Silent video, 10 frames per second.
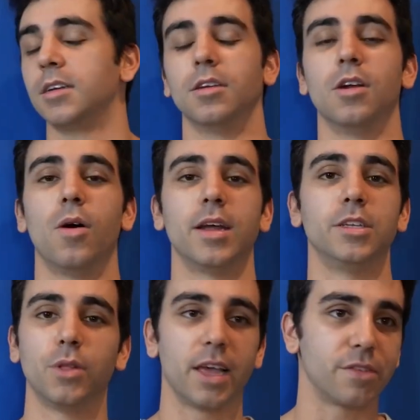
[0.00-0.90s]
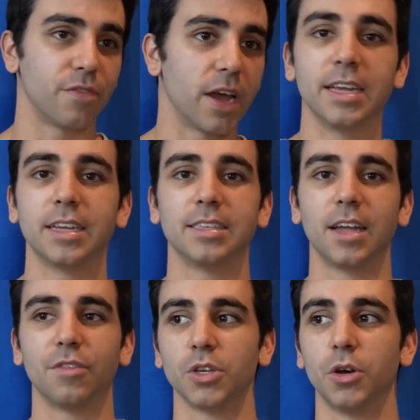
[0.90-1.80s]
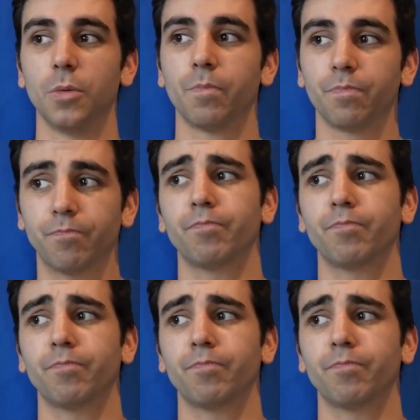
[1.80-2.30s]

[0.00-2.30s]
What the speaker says: you know, I do like fighting and stuff. So